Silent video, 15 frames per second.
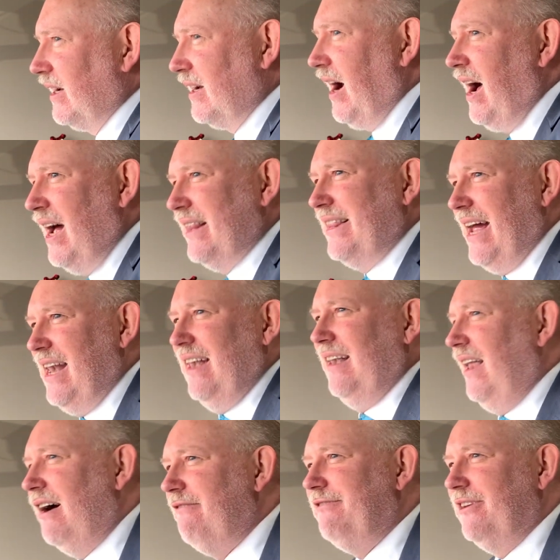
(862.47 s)
God, they
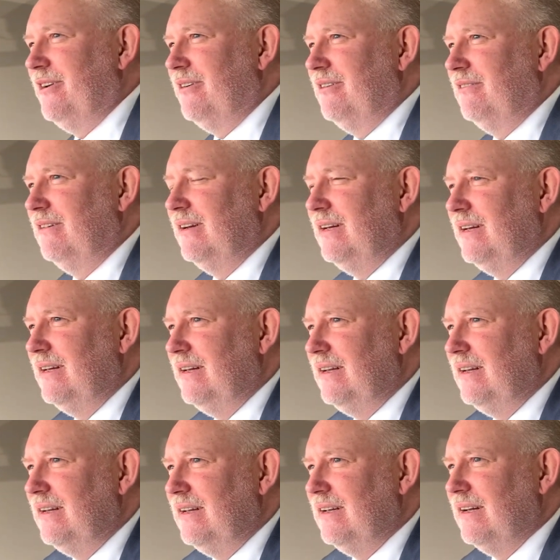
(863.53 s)
love you.
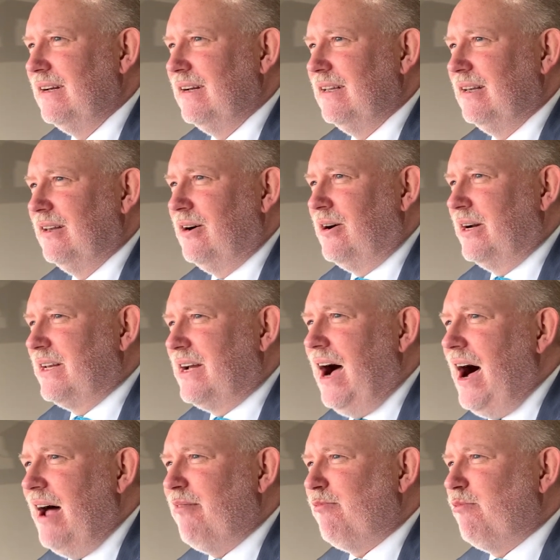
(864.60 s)
Lord
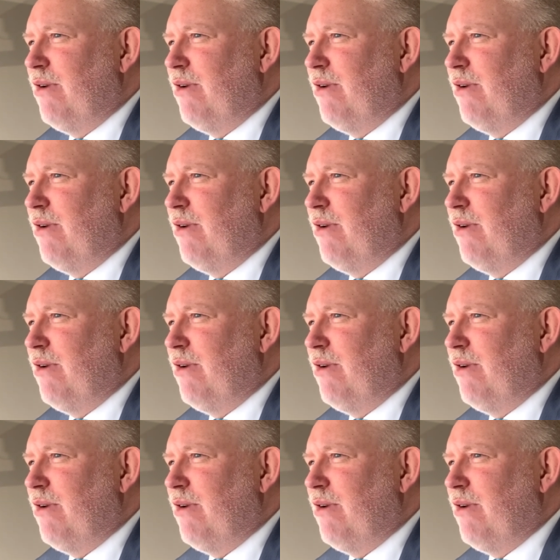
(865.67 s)
God,